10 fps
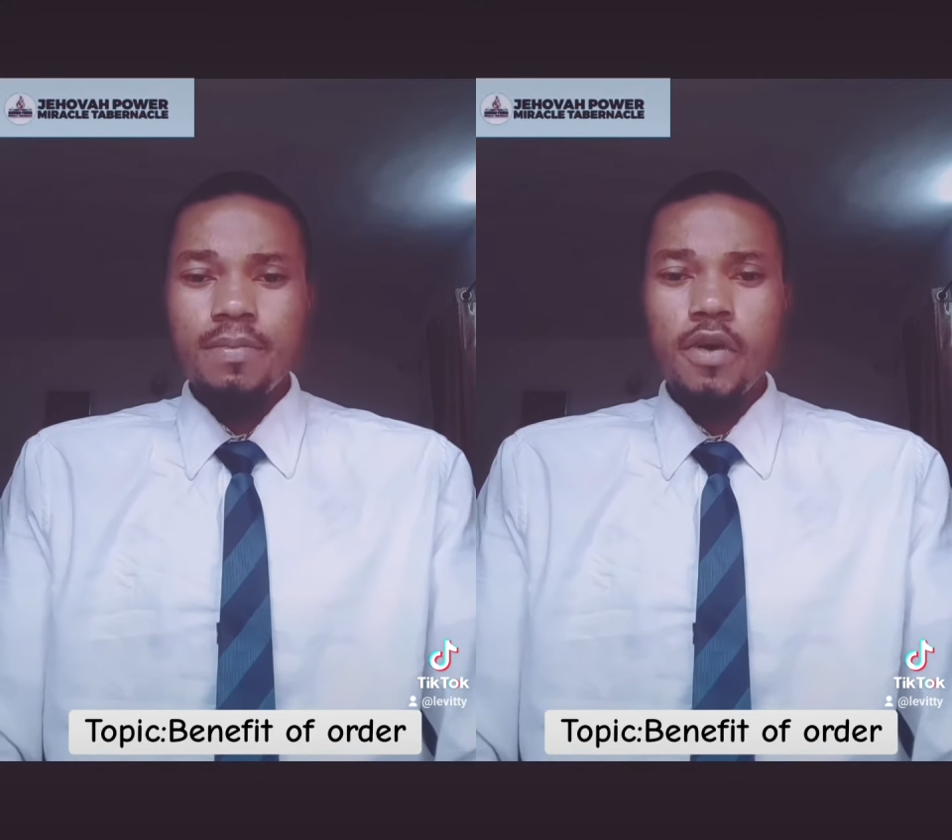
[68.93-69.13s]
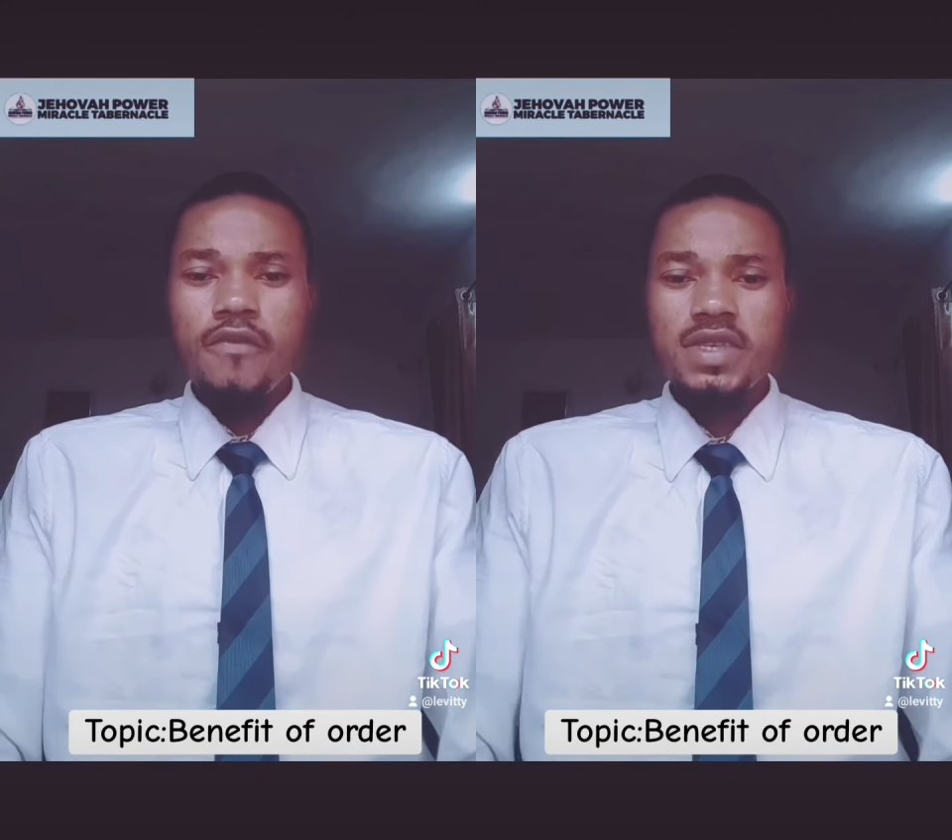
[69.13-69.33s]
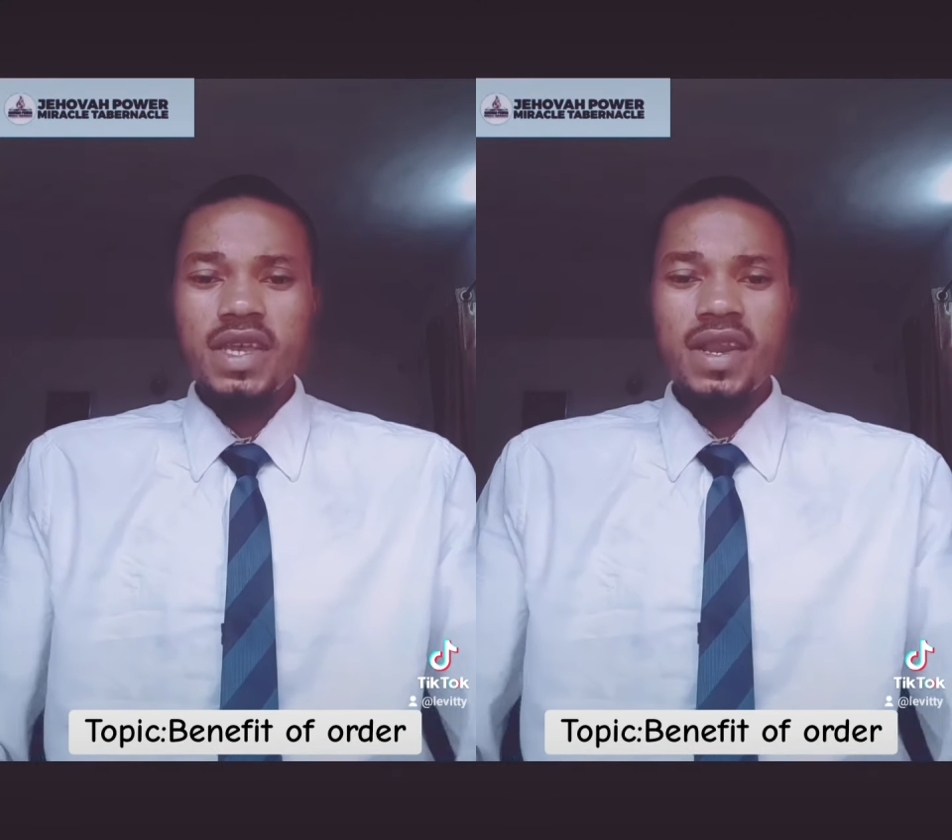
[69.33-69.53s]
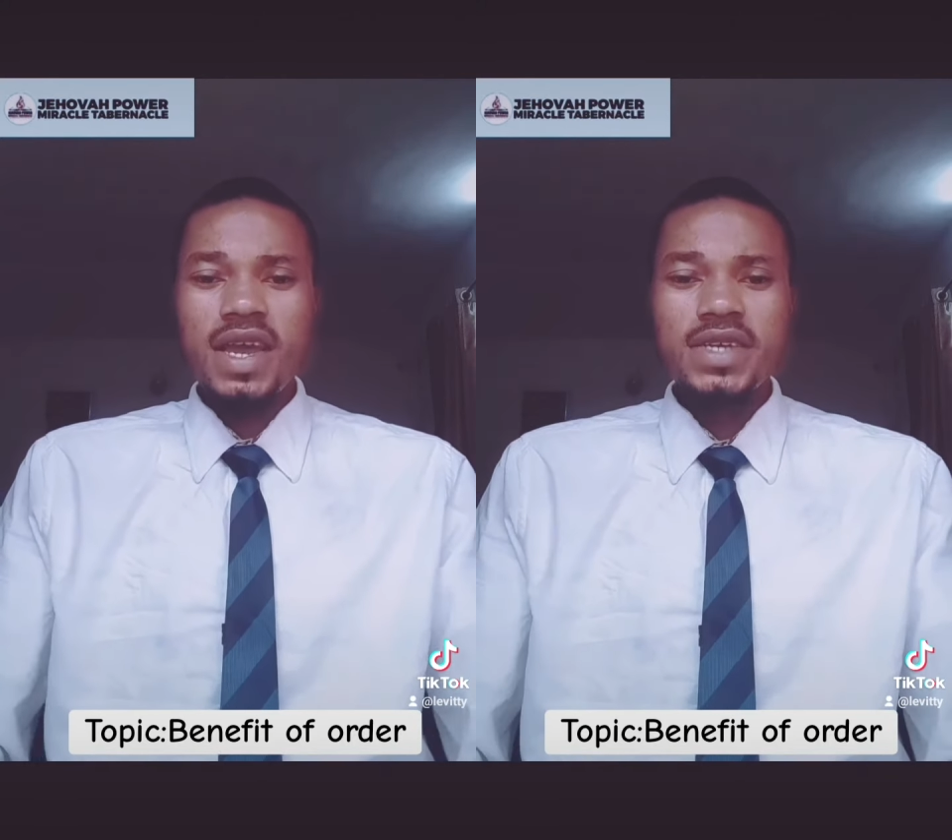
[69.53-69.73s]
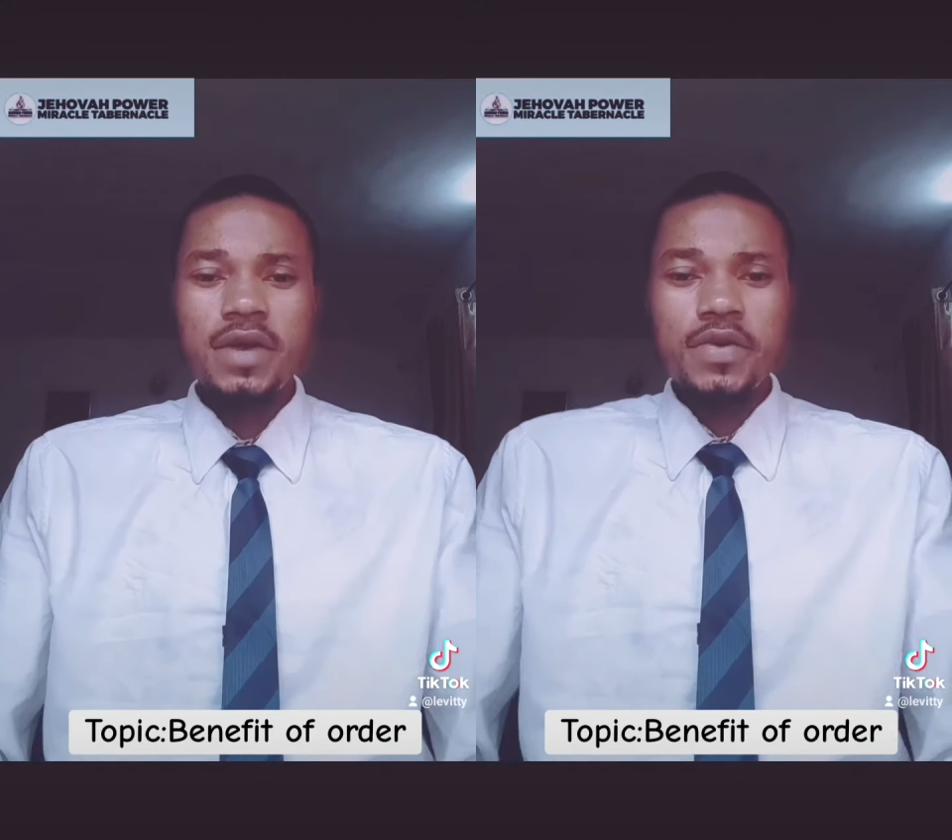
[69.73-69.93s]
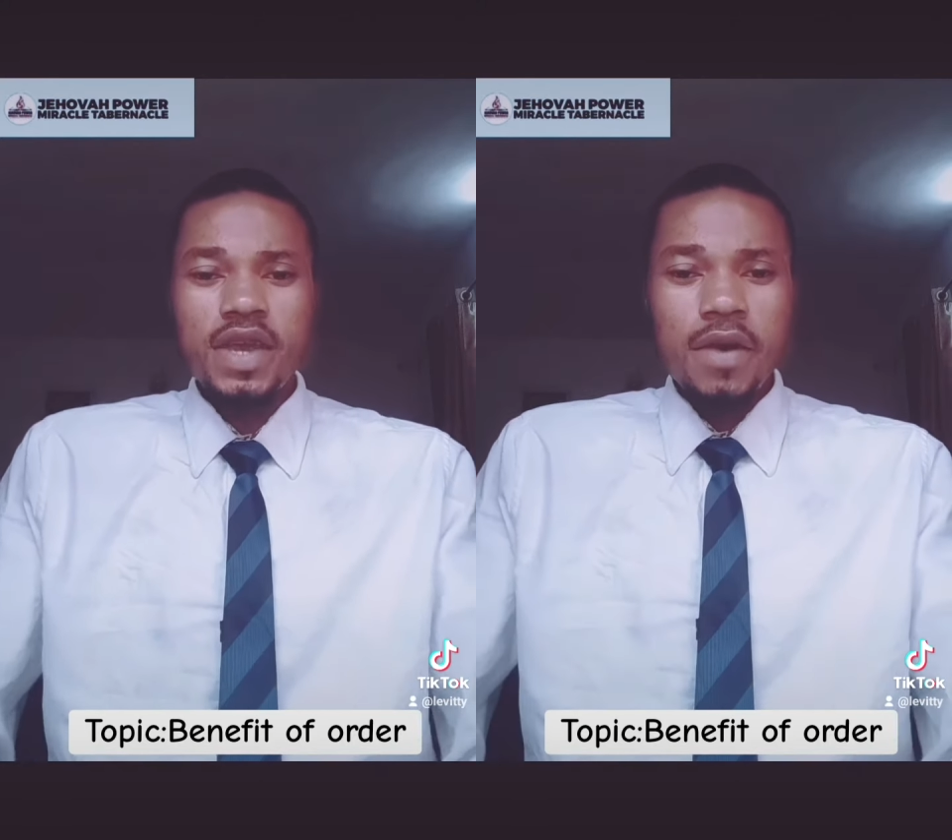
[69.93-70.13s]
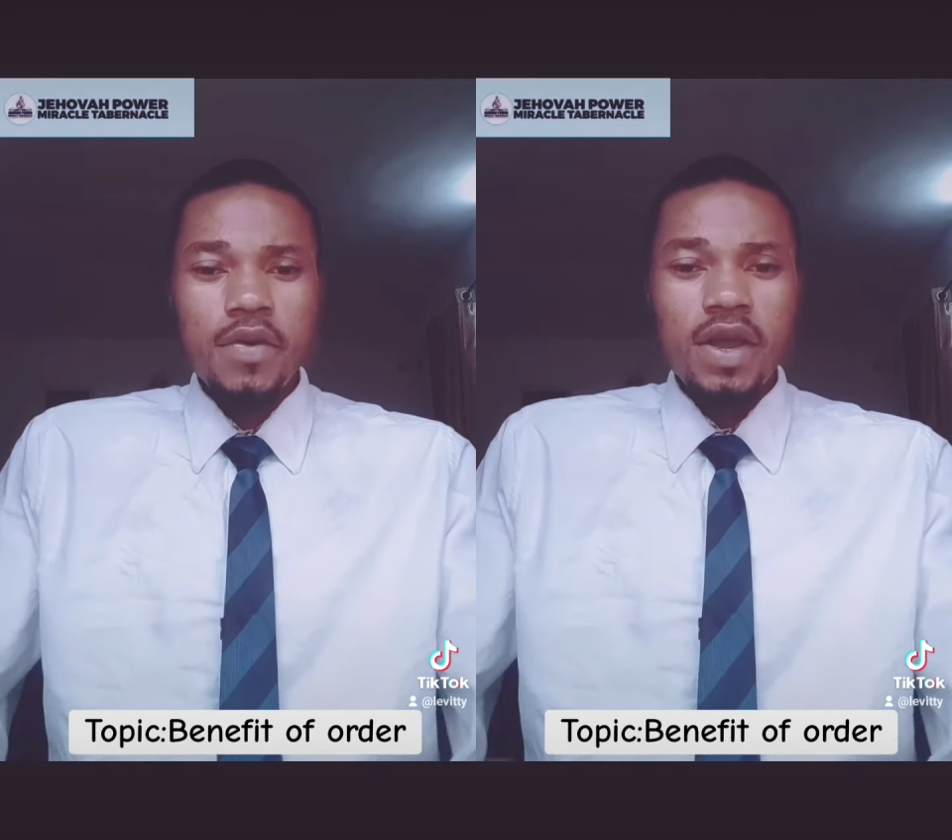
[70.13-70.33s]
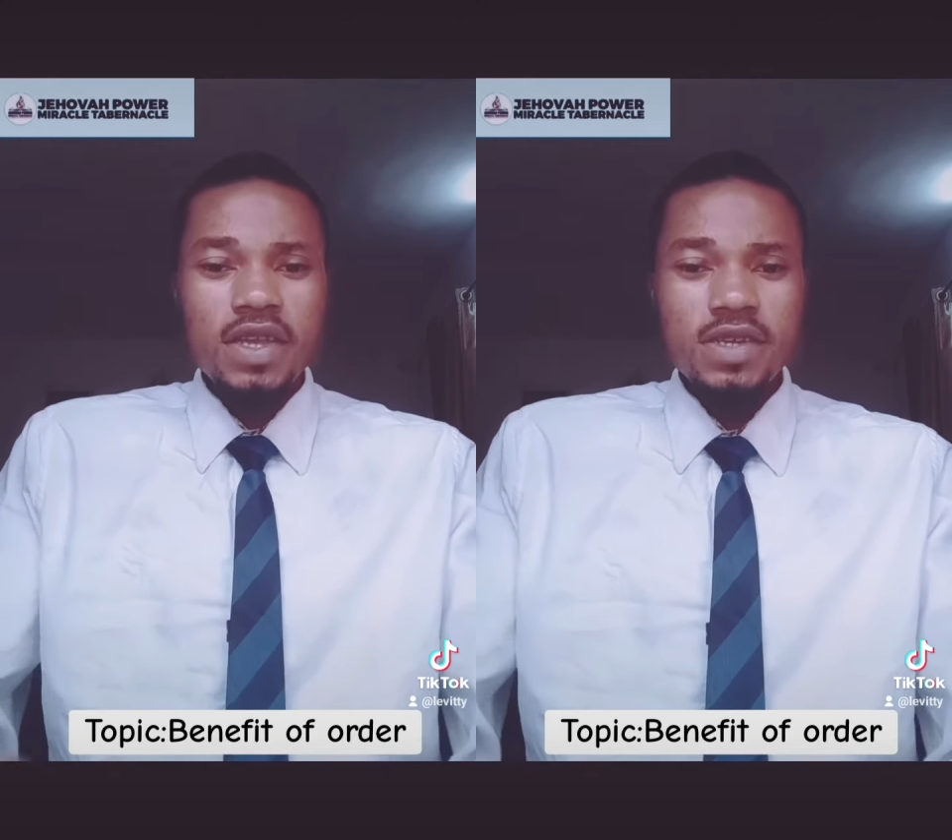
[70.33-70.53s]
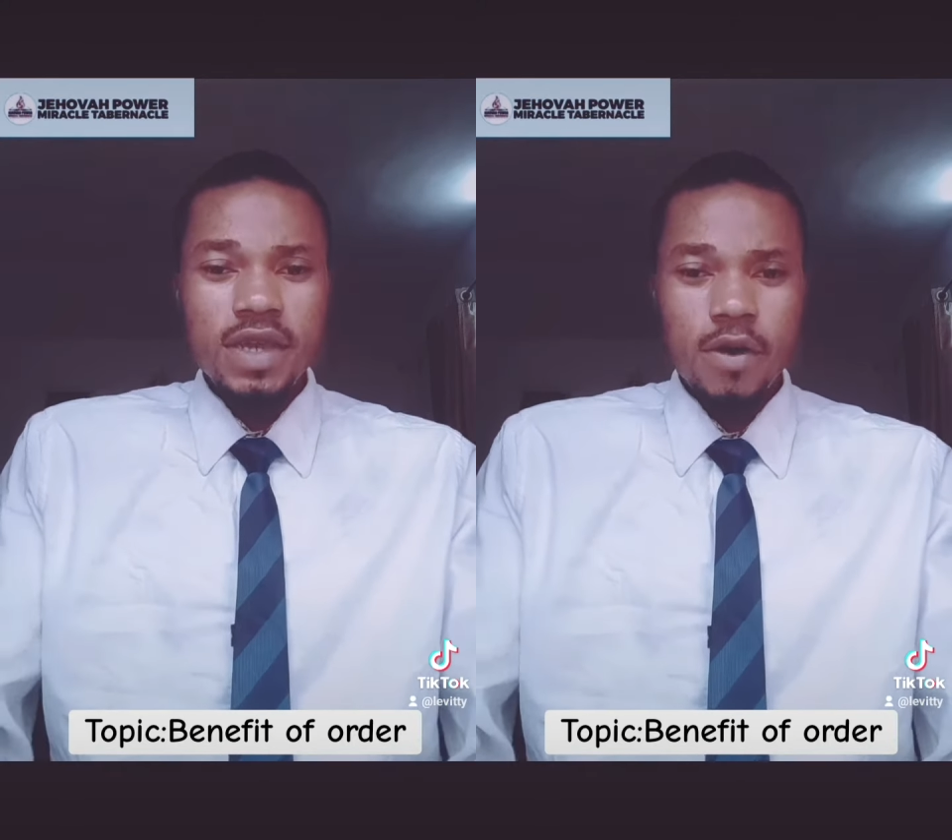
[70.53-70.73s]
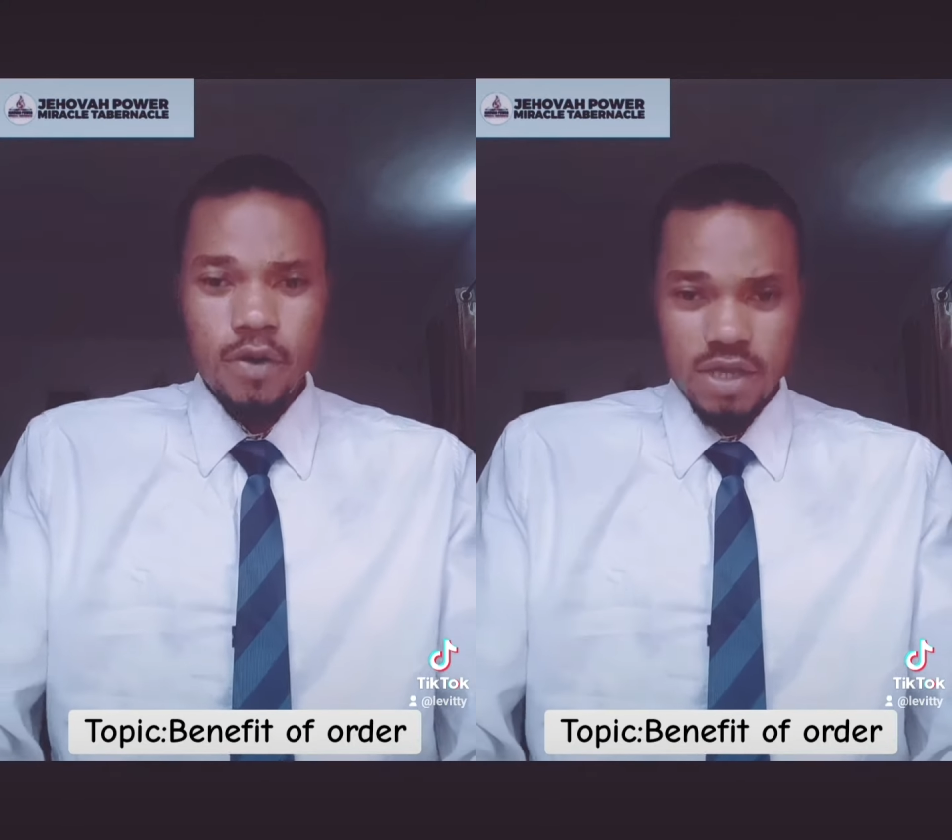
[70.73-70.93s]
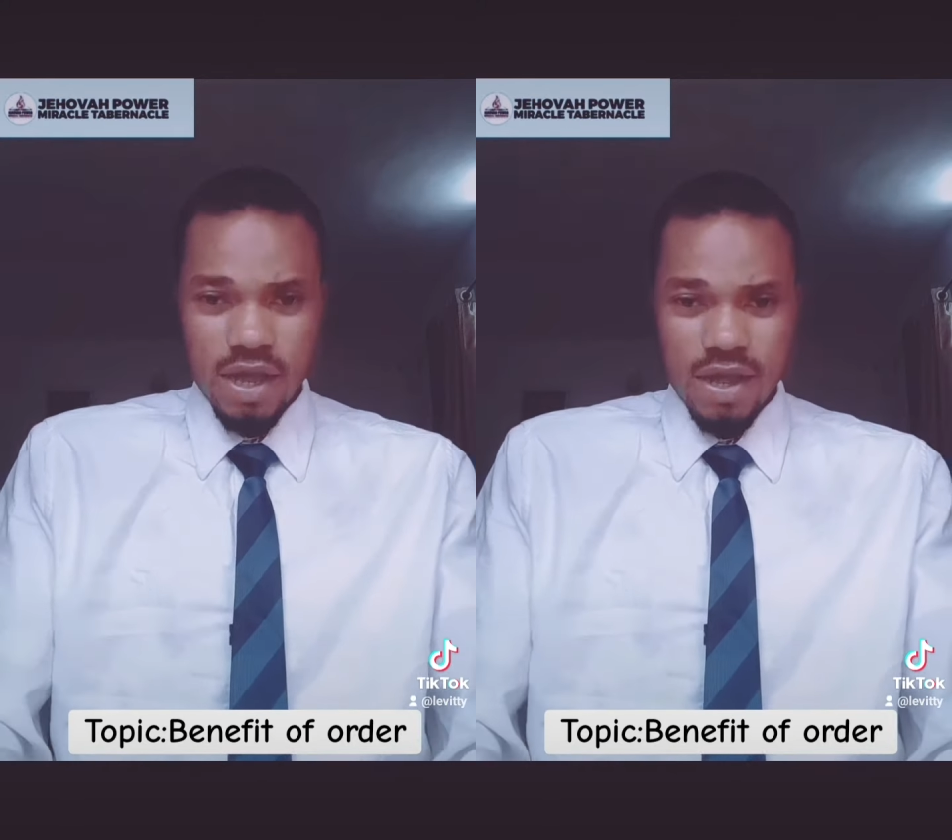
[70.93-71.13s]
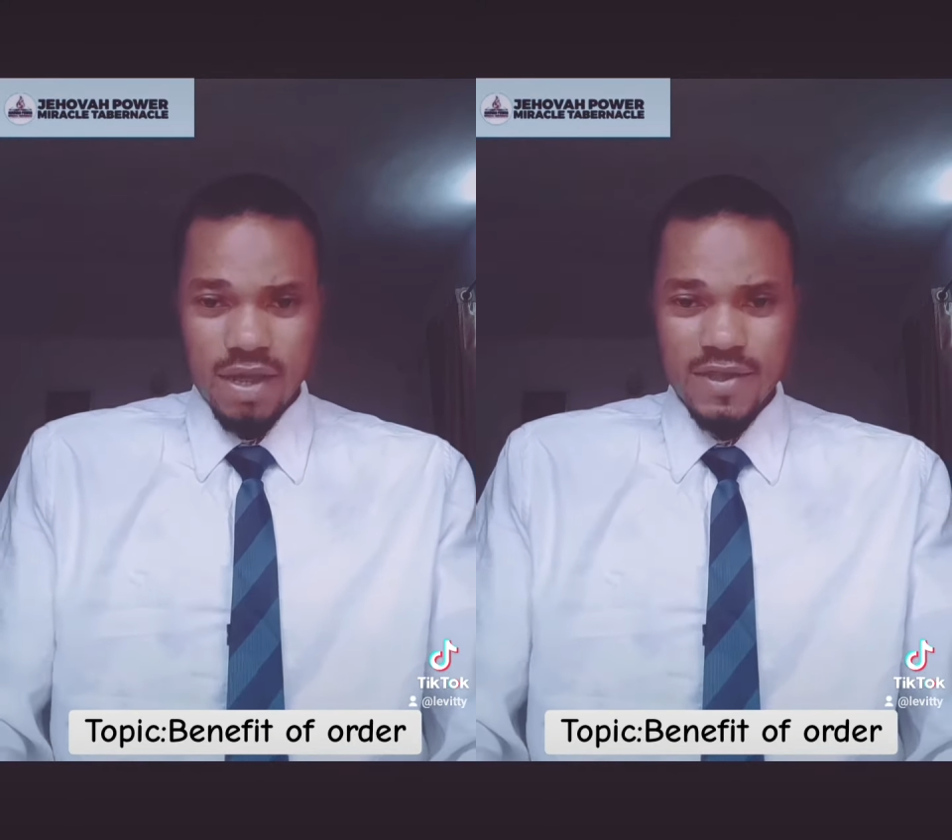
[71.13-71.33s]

Prophet Elijah rearranged the altar.